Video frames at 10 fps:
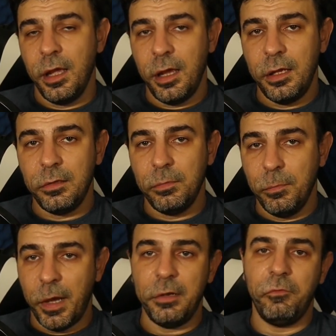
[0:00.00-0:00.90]
and
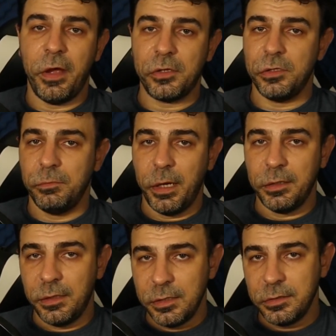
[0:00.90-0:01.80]
manufactured by
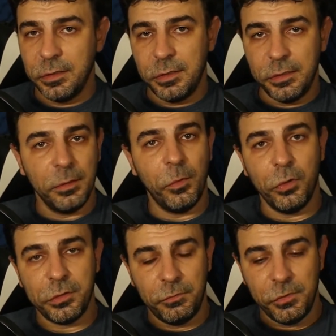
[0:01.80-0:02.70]
Tesla in the
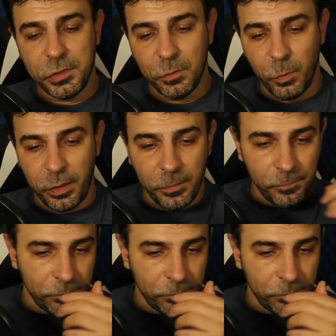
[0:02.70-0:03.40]
most efficient way.